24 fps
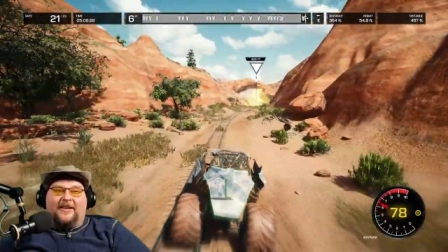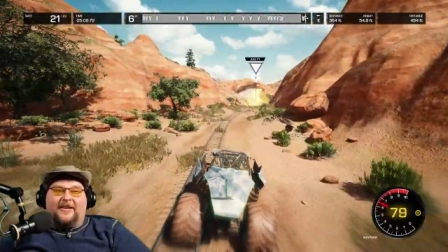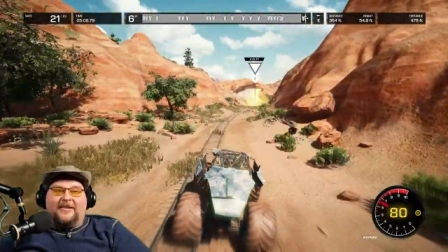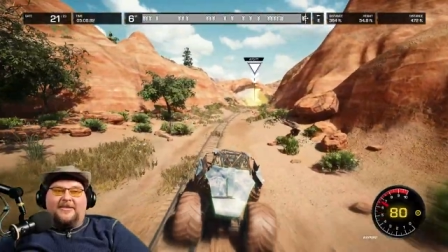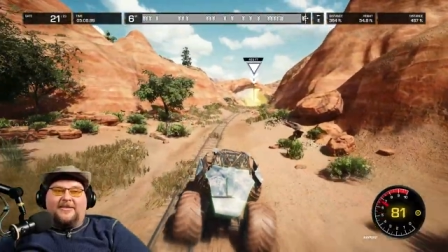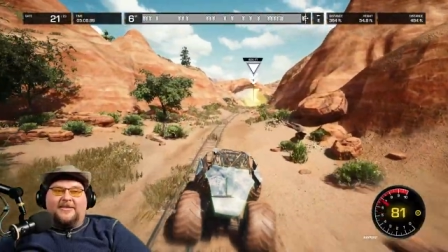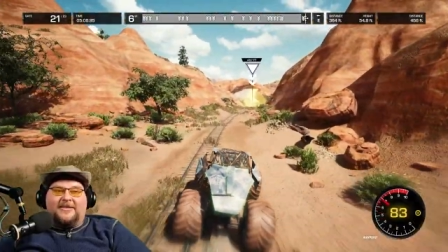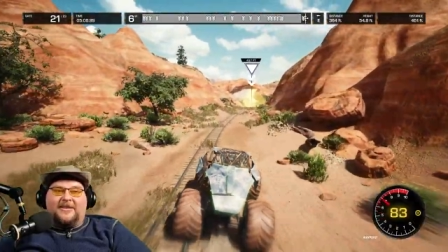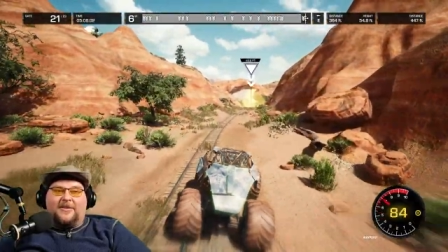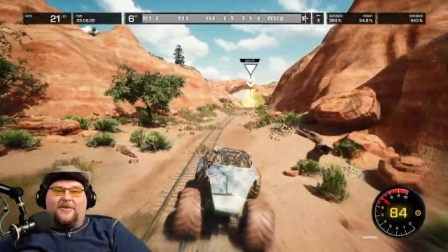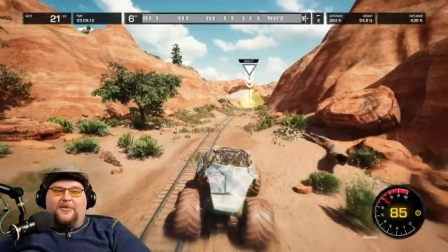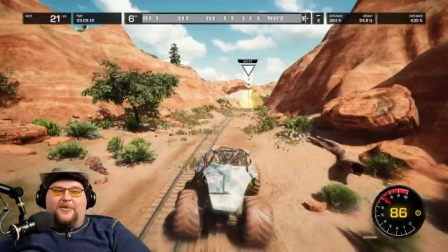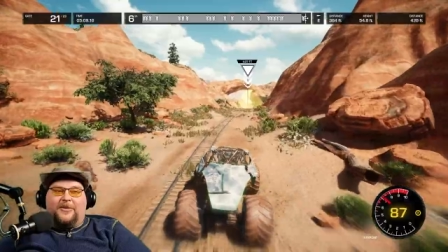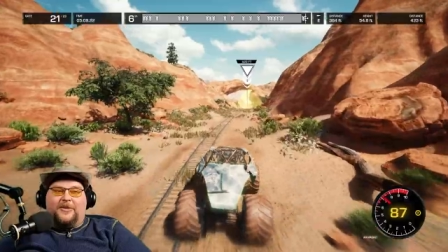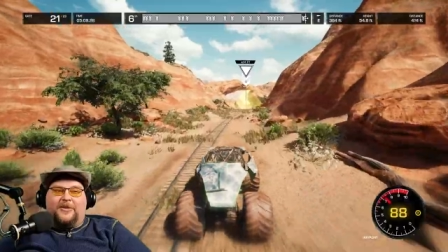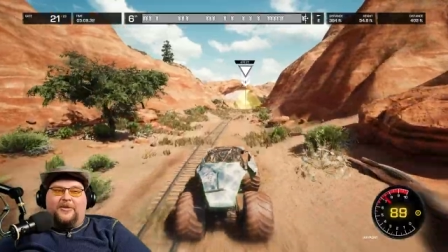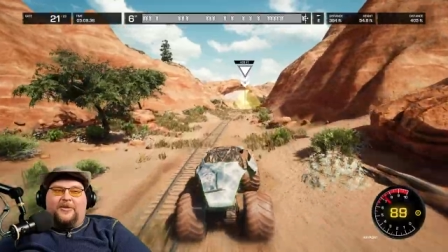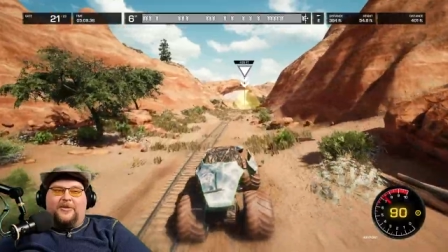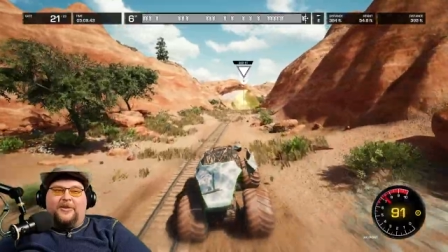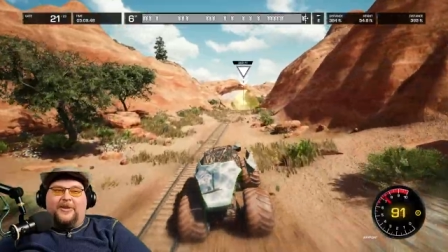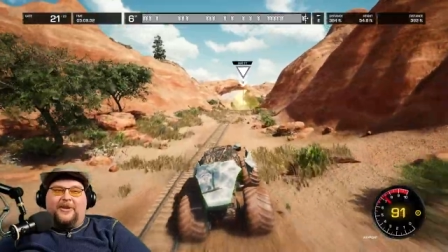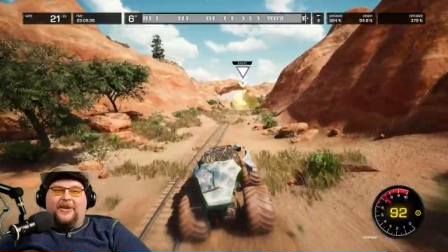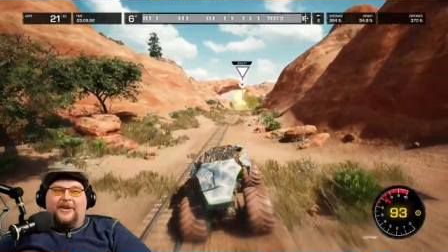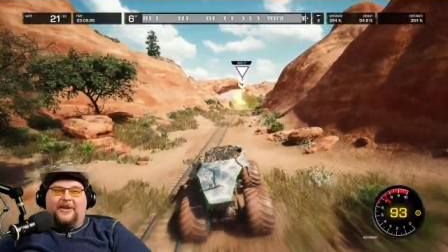So
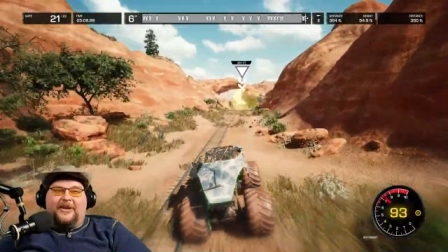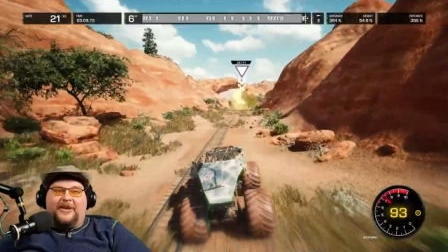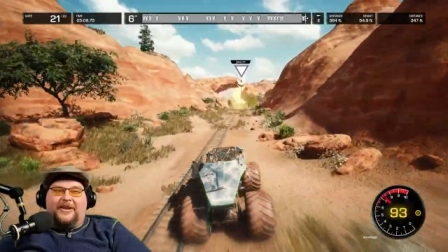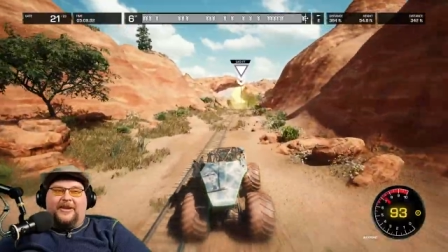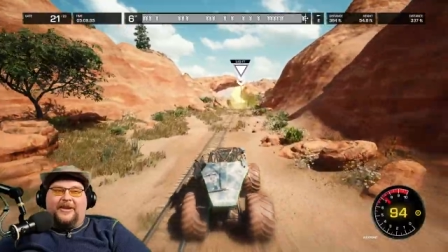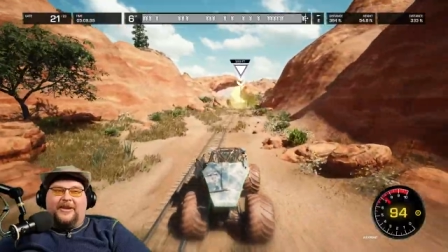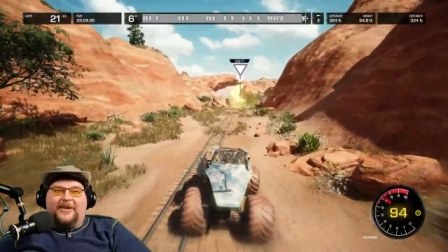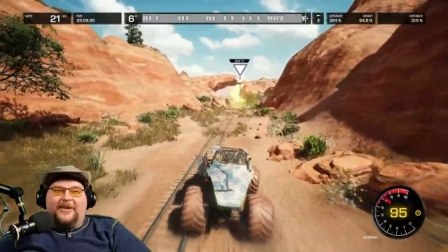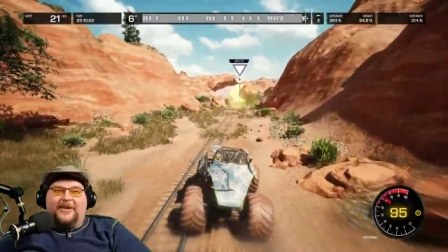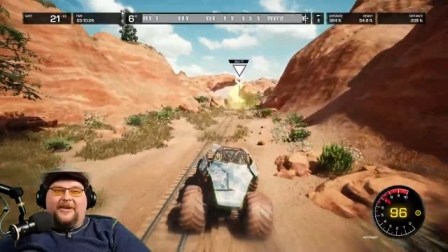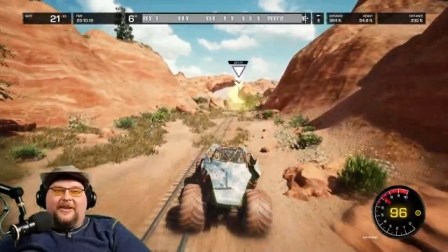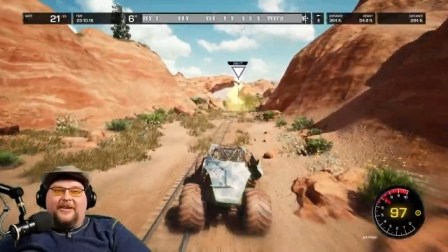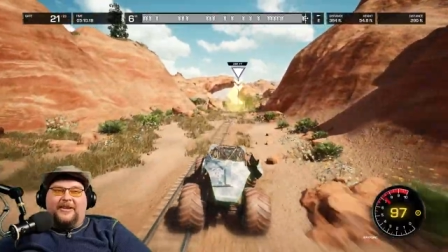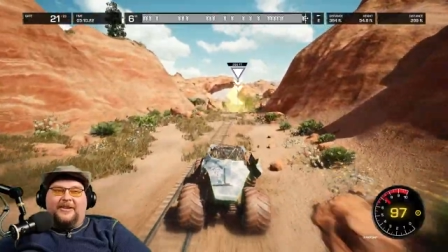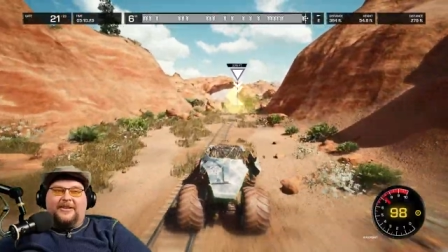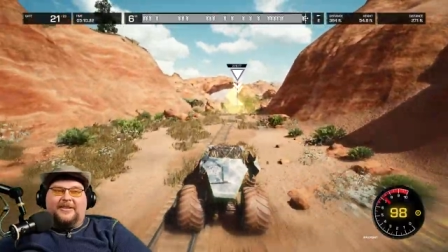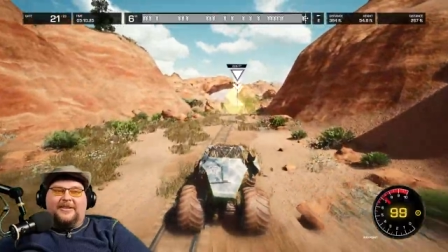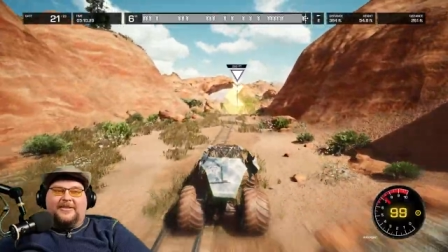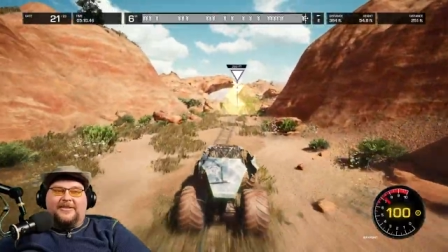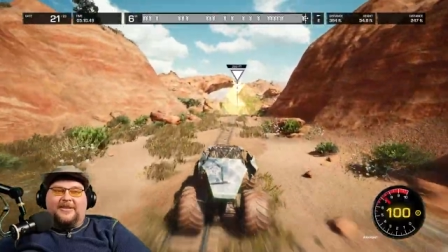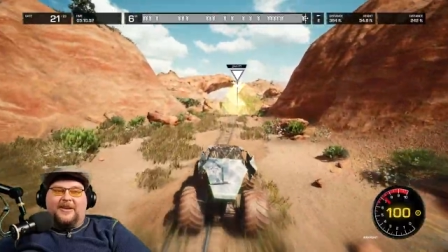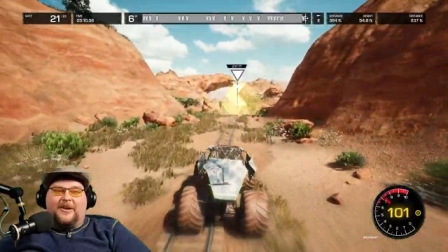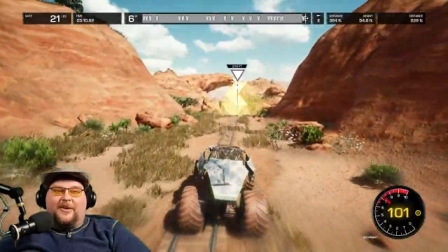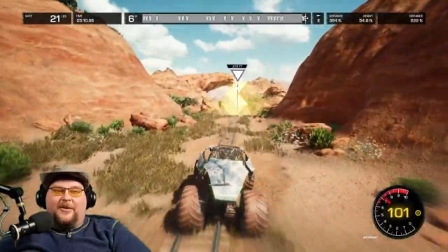rude.
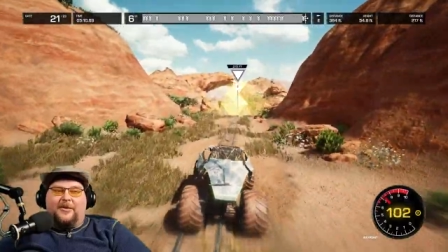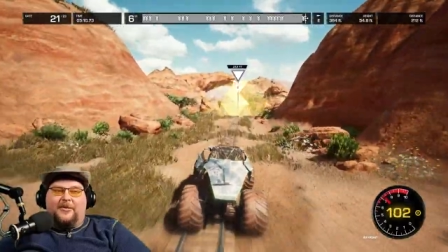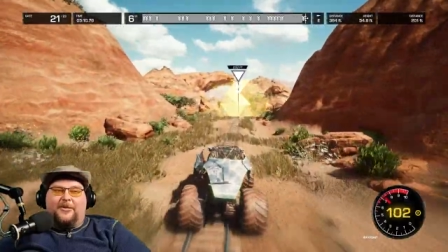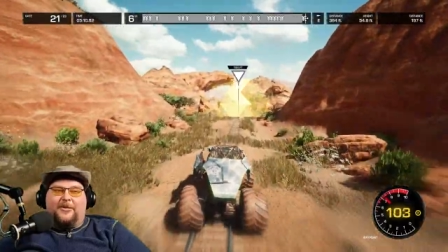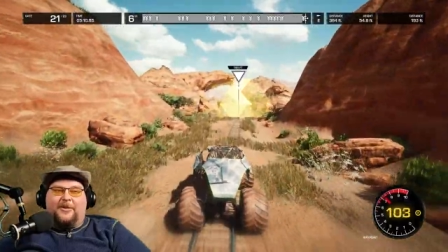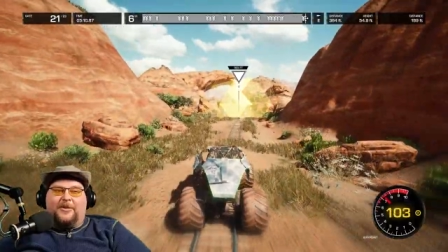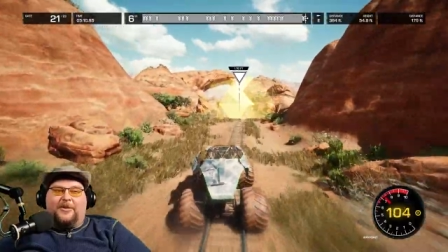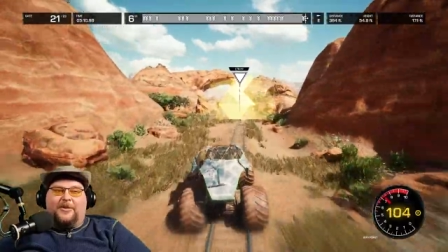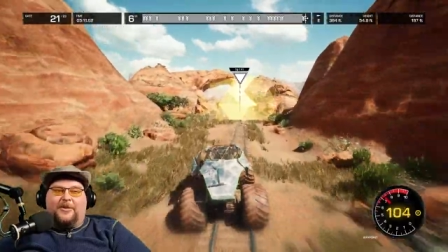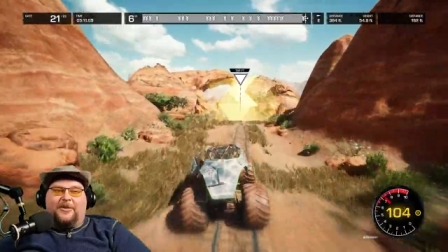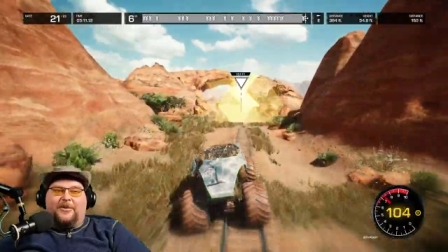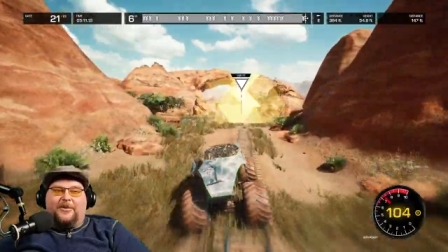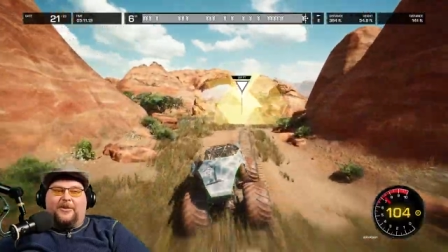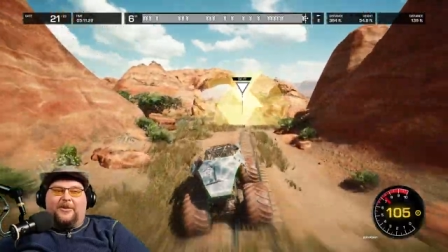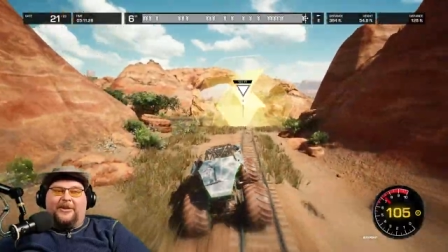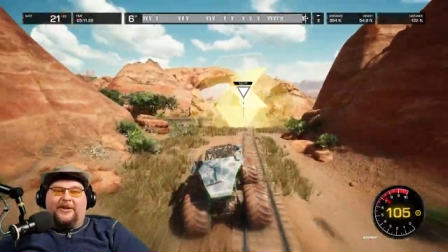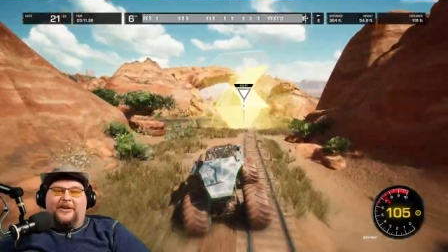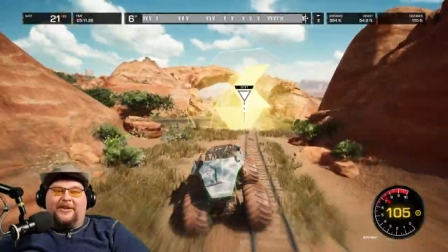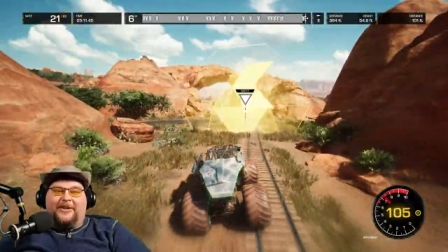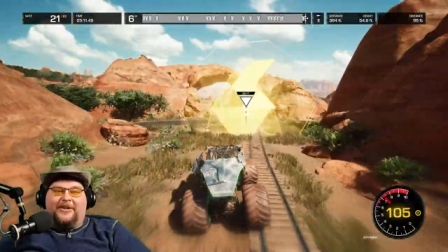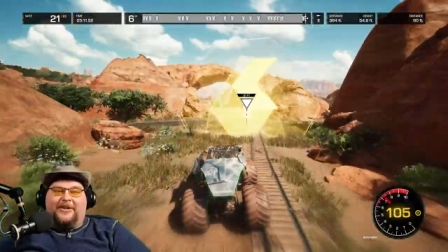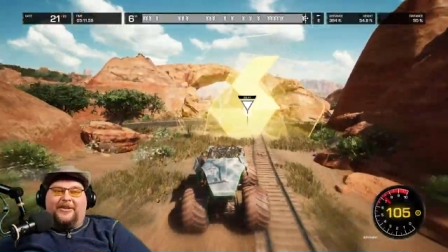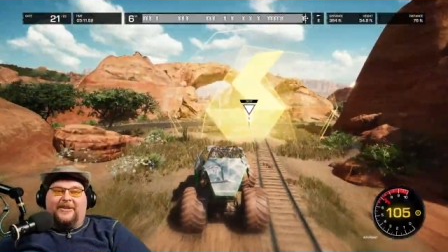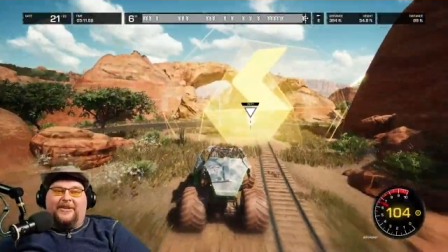So rude.
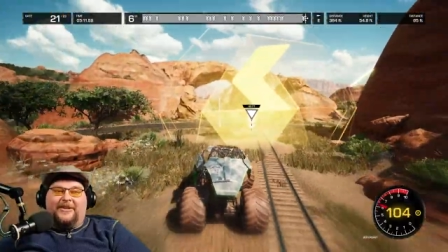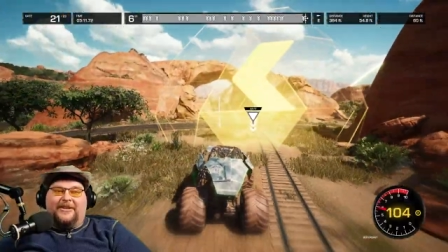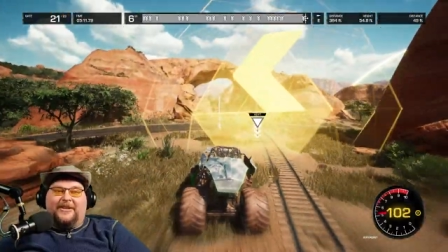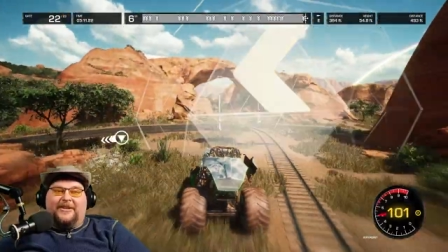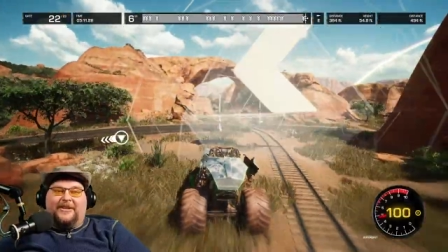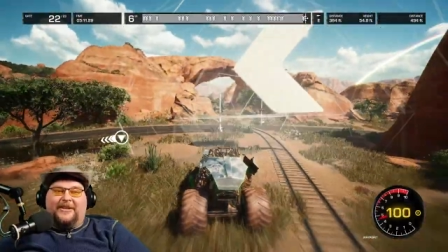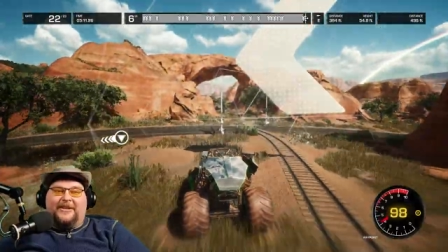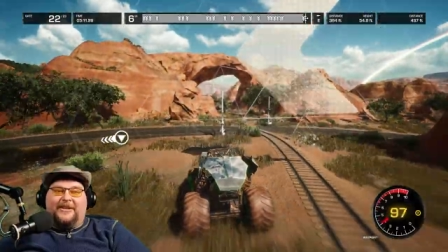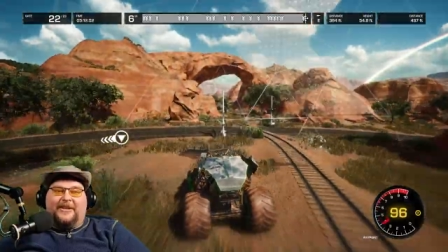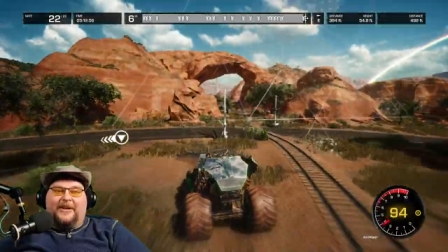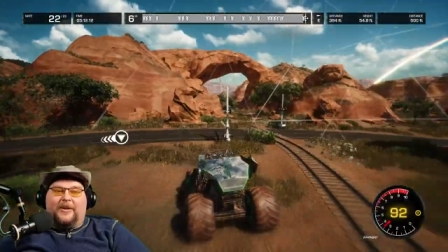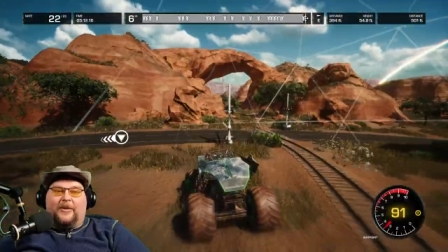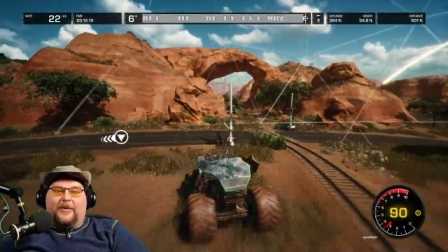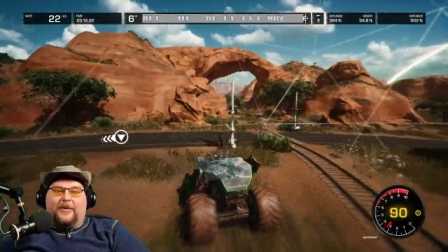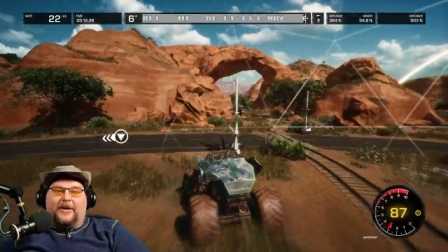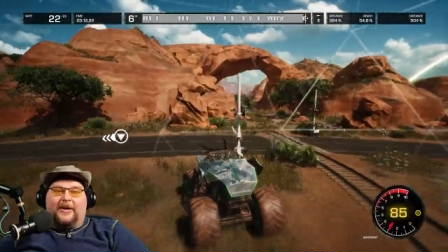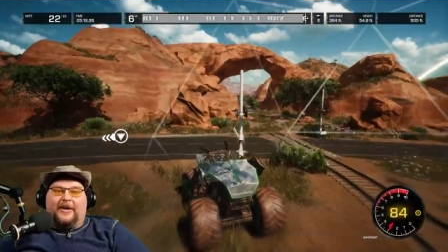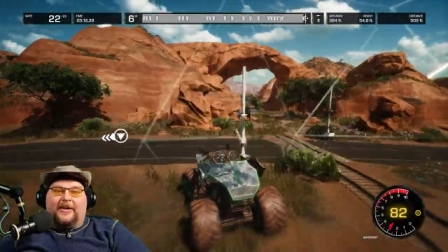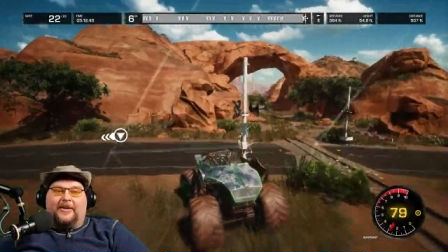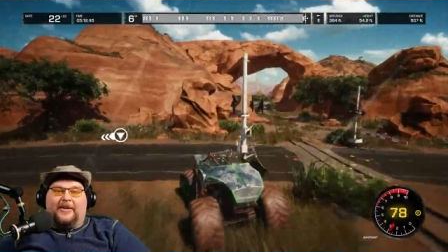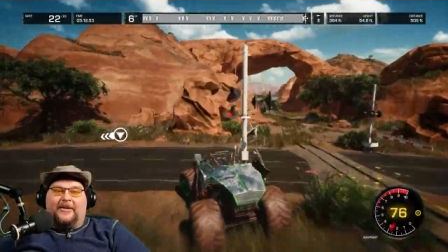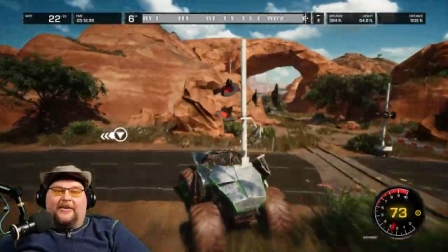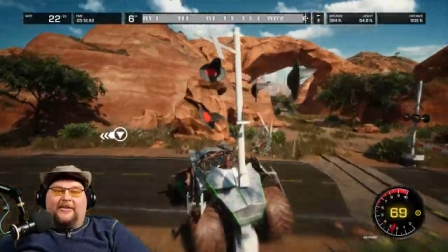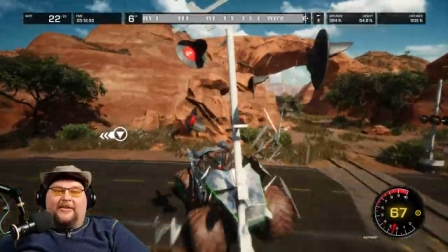Oh,
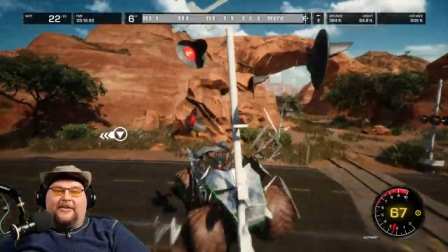well.